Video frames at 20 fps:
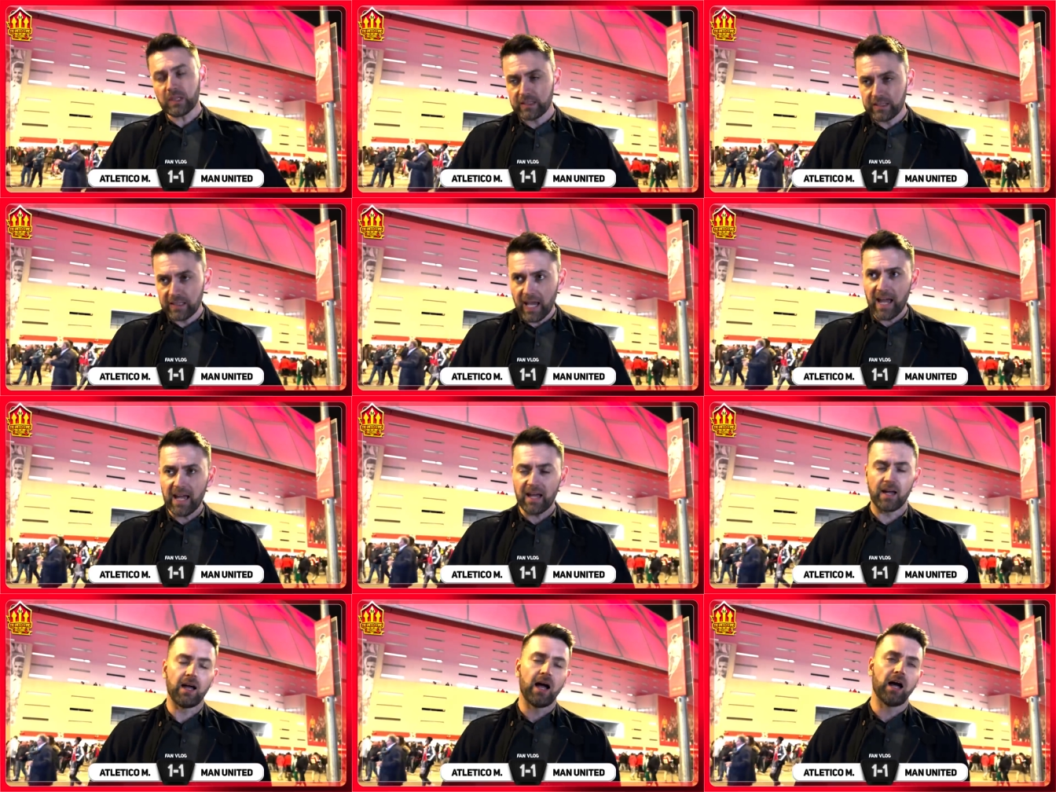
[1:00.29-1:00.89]

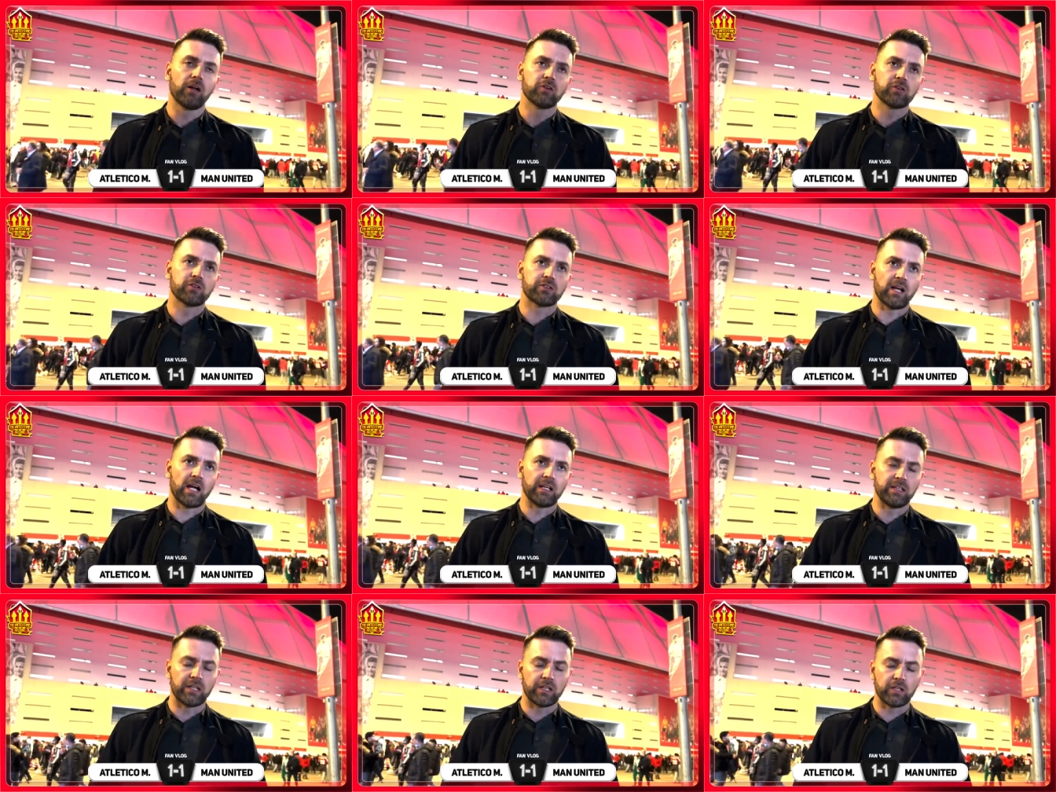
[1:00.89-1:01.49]
yeah, I
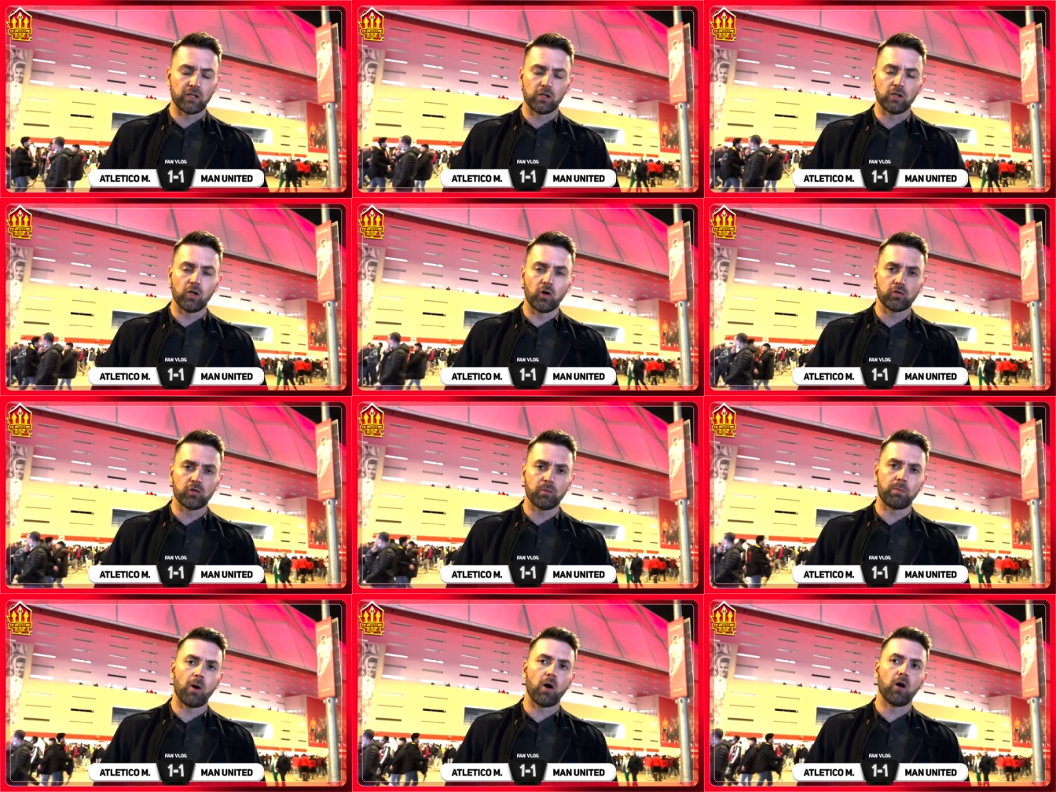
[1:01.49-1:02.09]
understand you can close
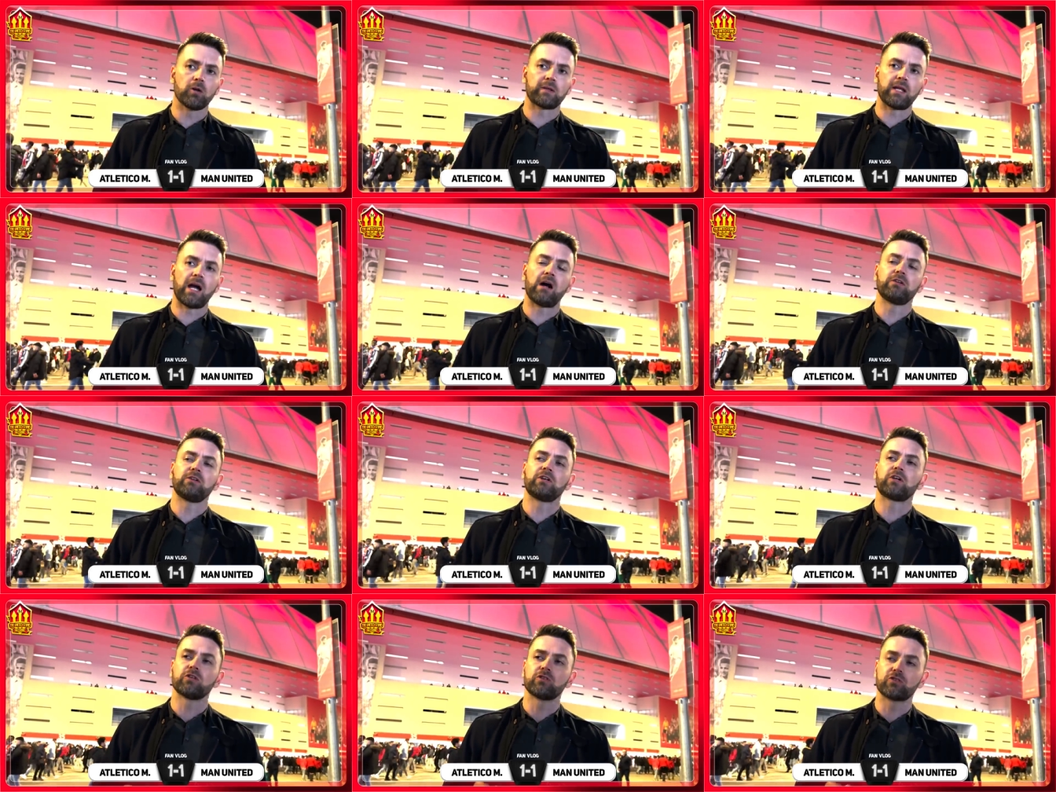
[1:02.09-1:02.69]
the ball
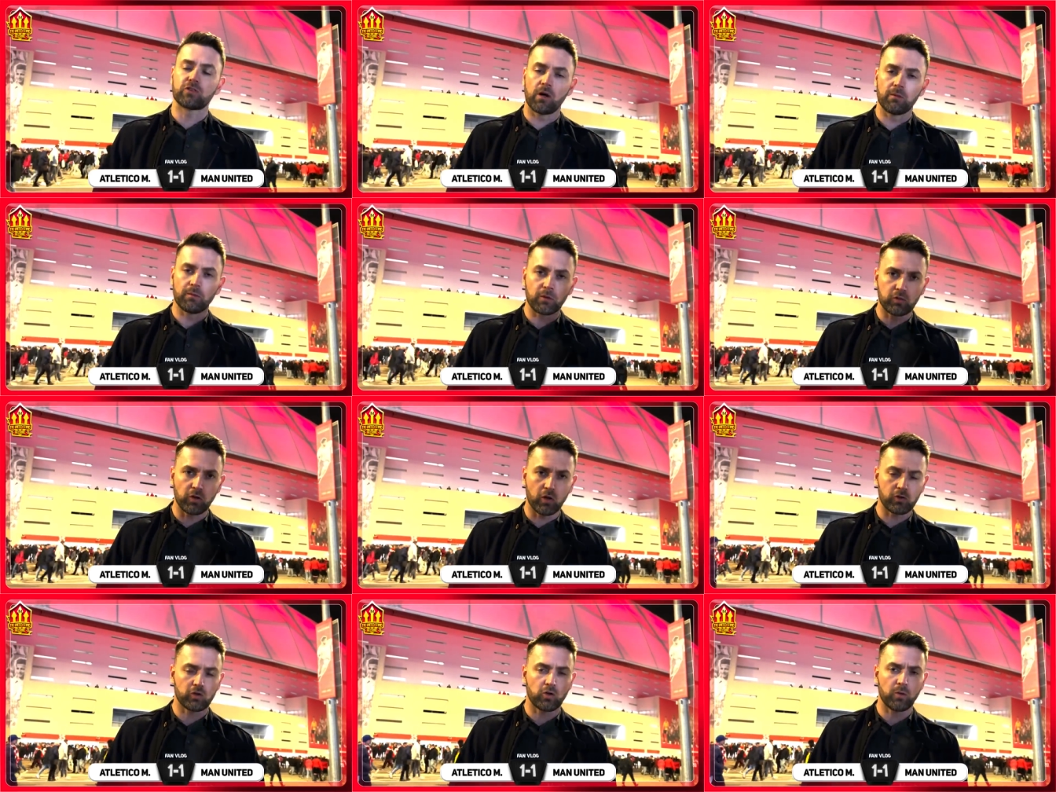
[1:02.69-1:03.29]
down, you can stop the
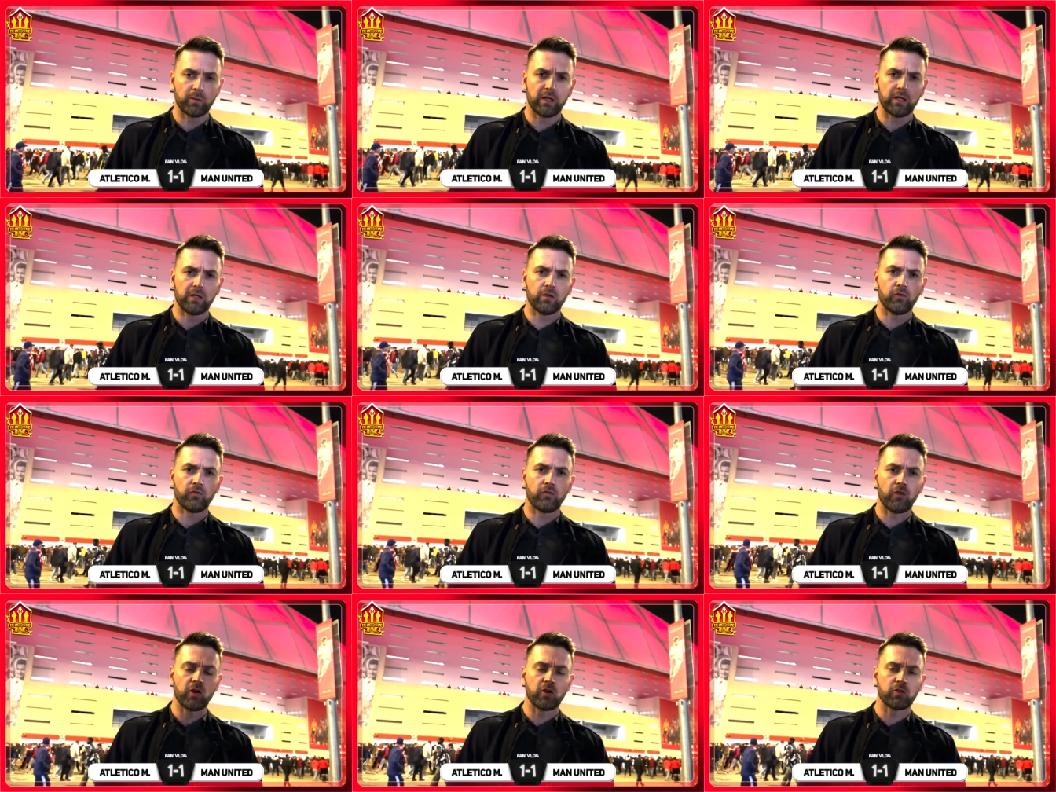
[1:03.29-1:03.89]
cross coming in in the
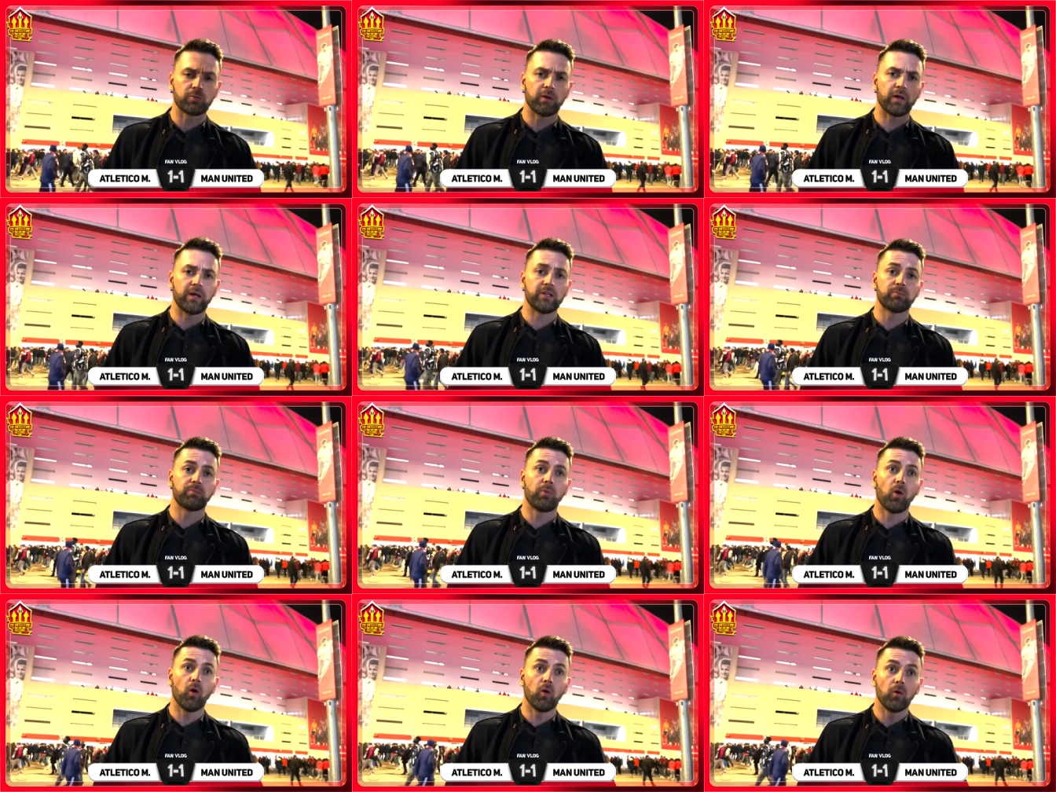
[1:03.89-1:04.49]
first place,
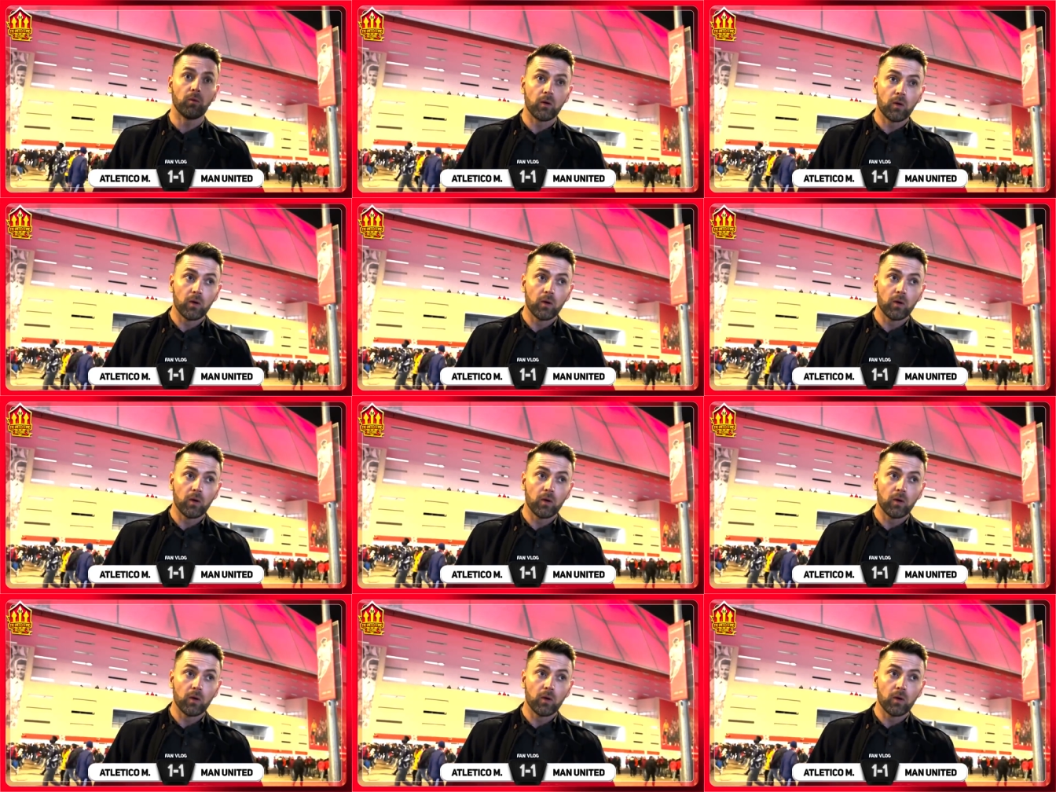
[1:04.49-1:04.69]
but